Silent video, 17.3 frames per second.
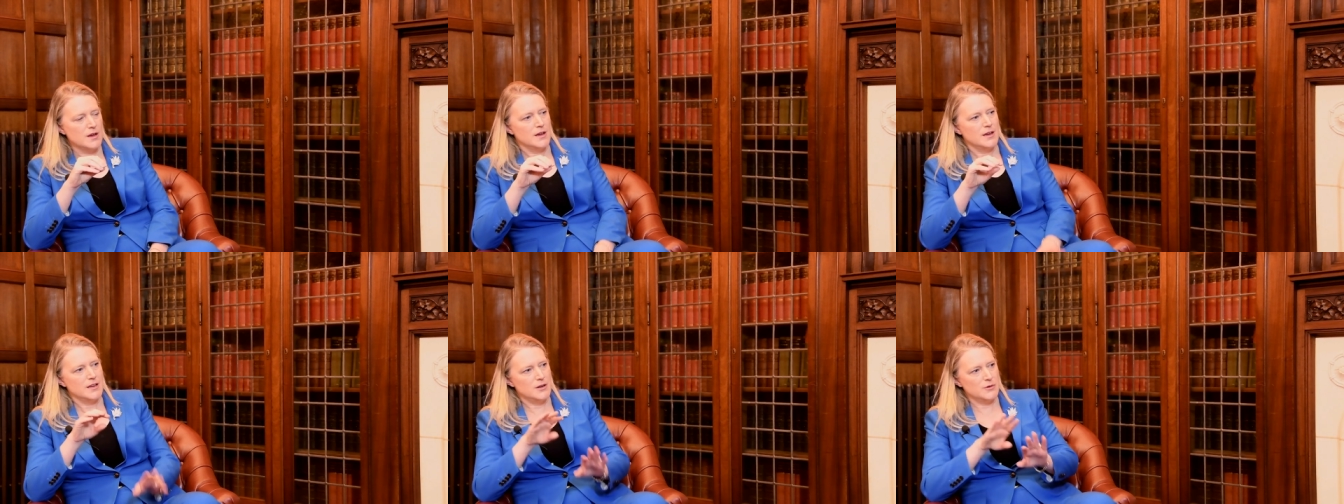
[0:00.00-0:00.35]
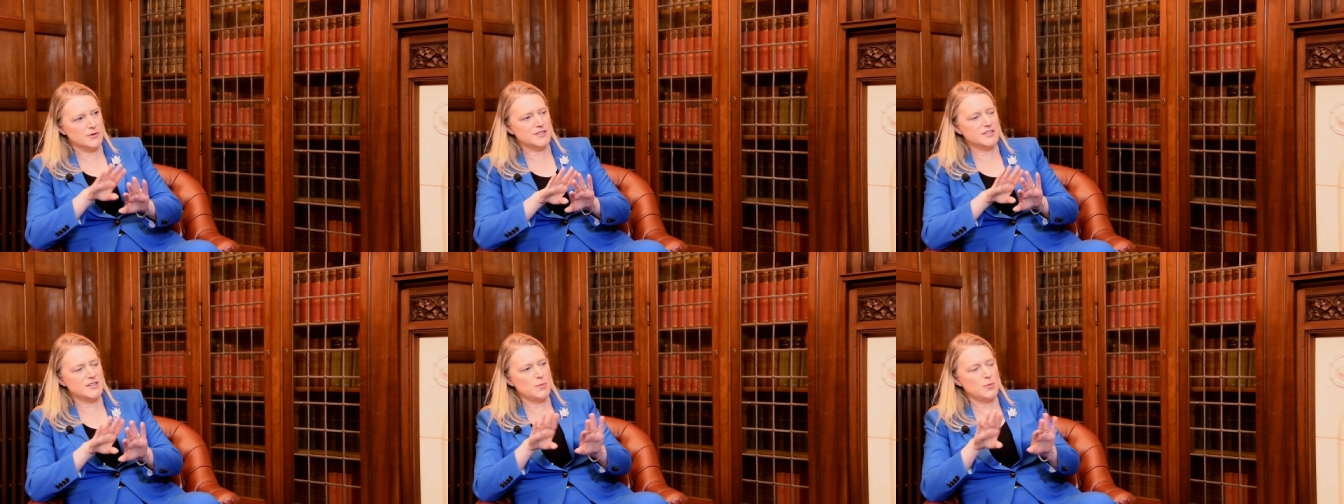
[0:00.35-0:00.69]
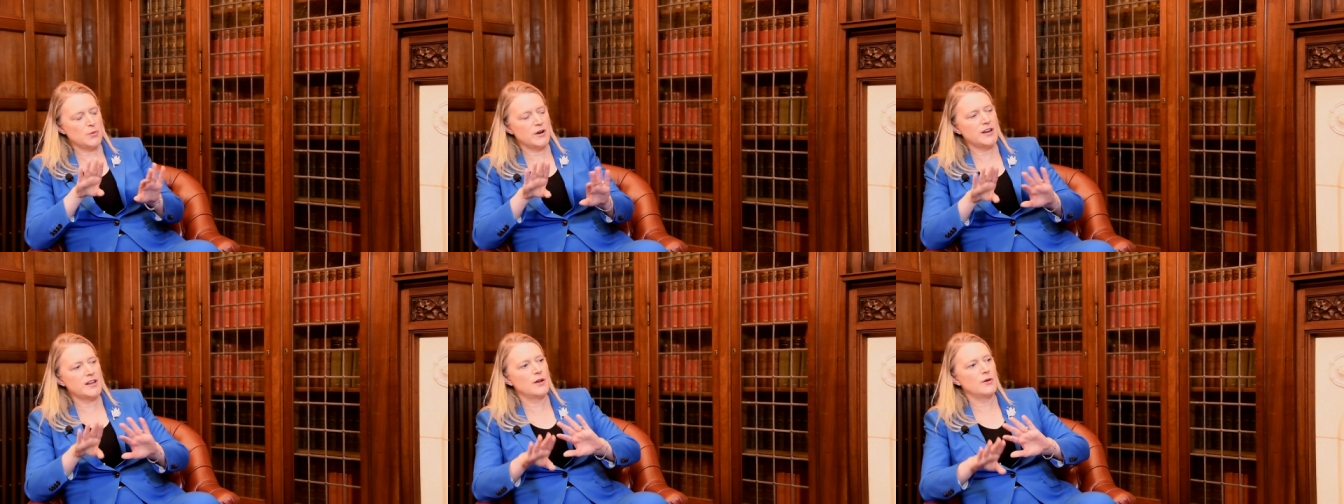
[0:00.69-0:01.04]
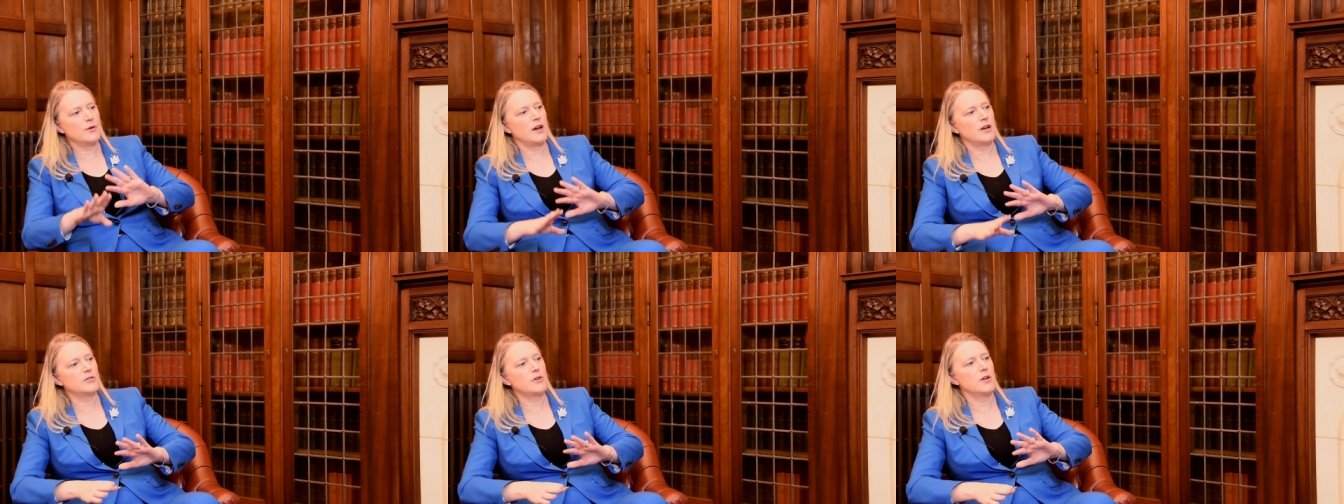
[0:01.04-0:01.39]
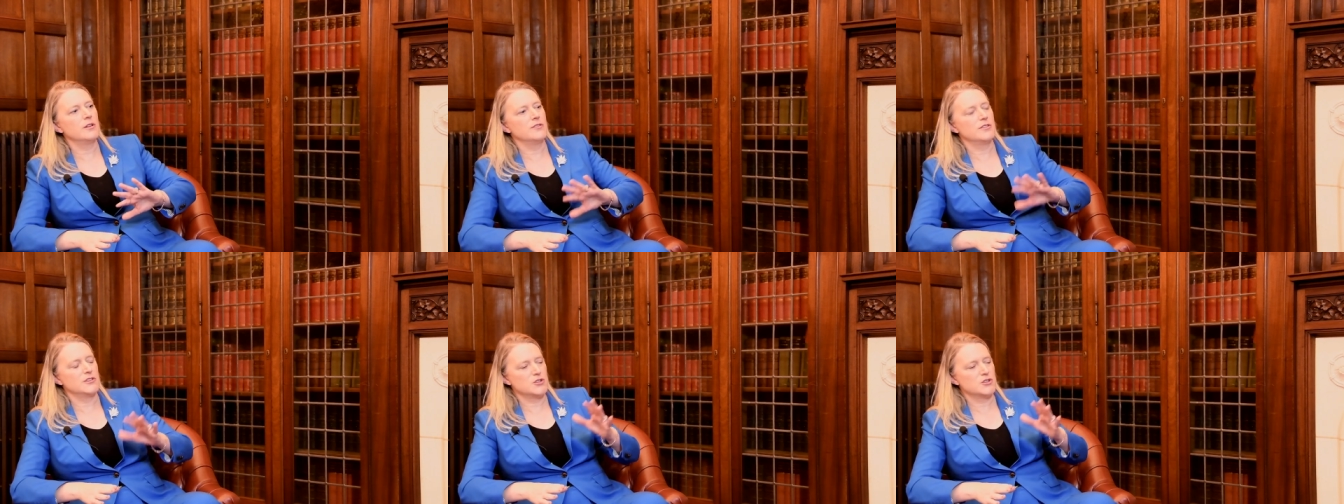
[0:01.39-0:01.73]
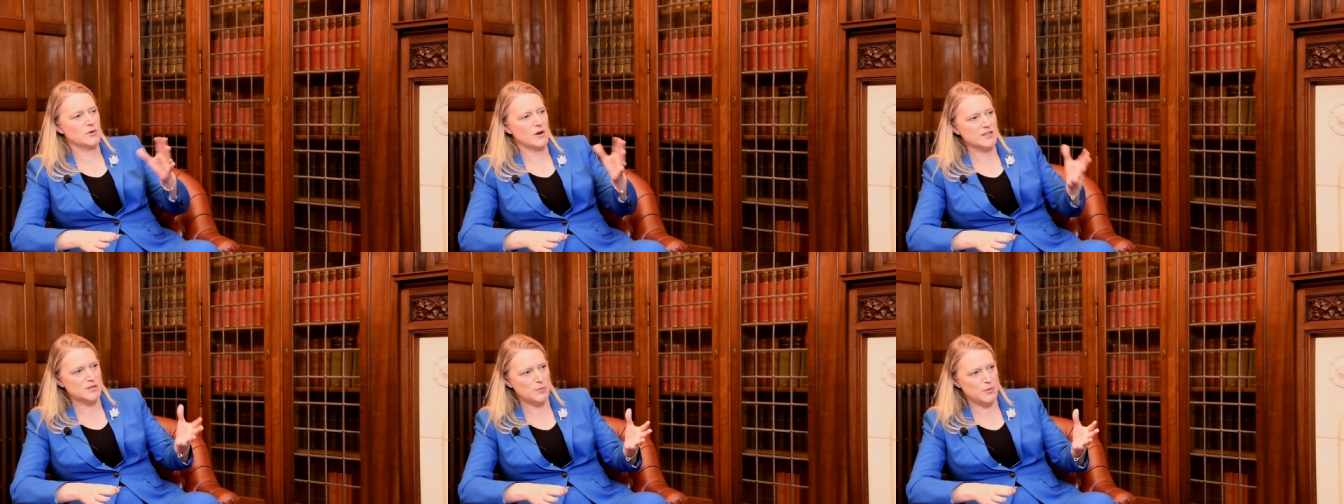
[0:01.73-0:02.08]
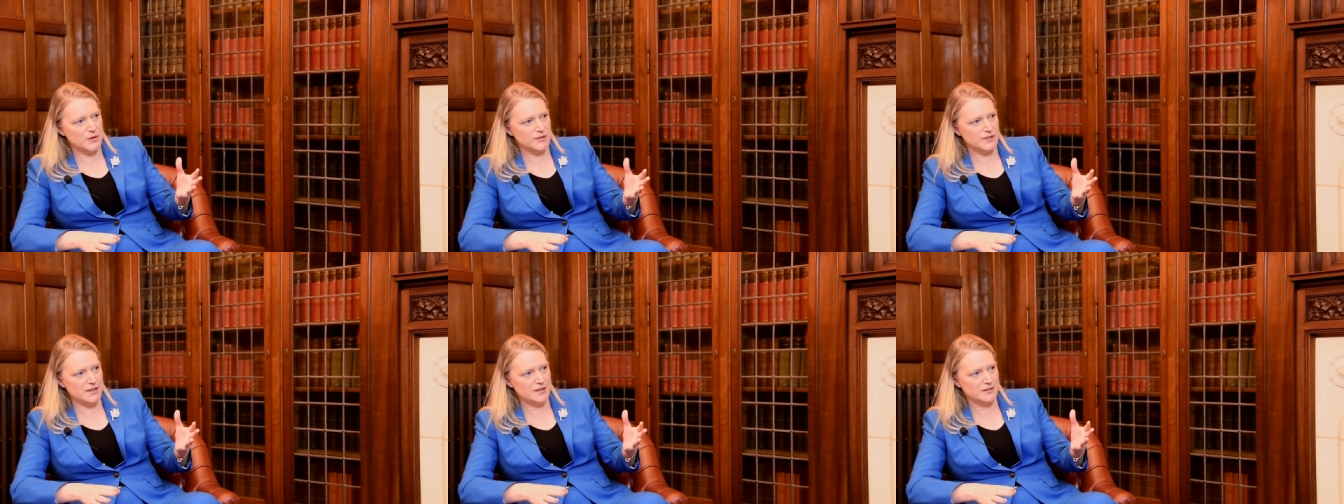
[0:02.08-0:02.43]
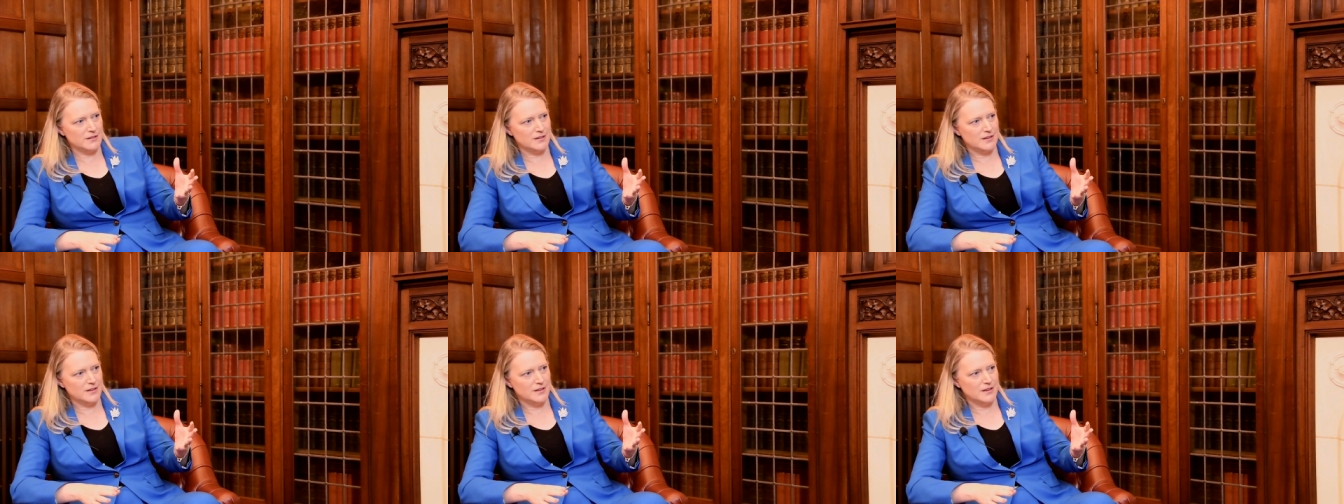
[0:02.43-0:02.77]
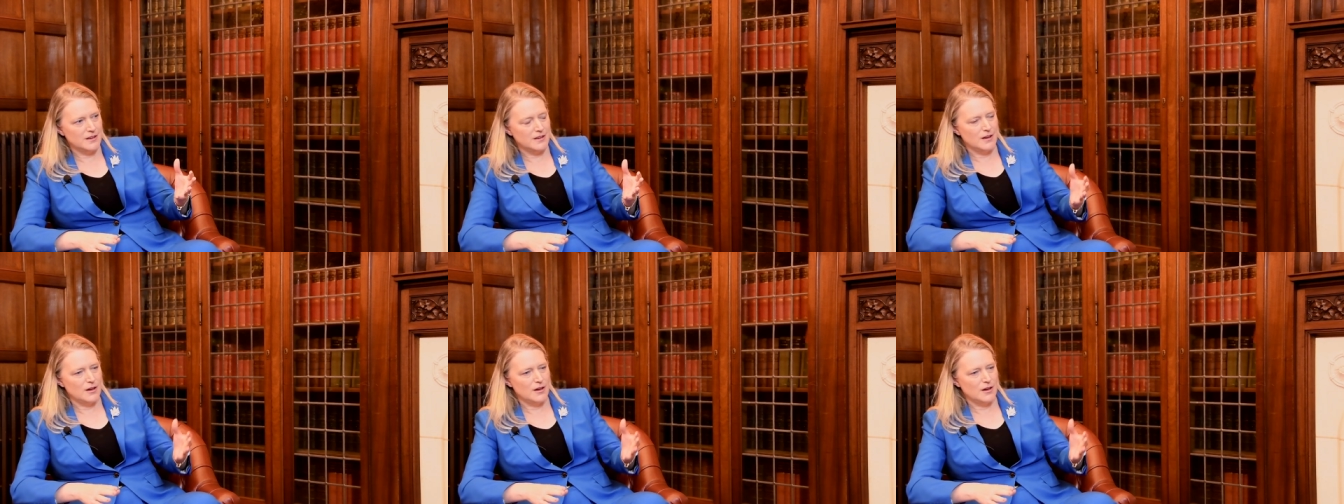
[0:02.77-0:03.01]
Mm. You know, separating out, I'll call it the trust building yeah.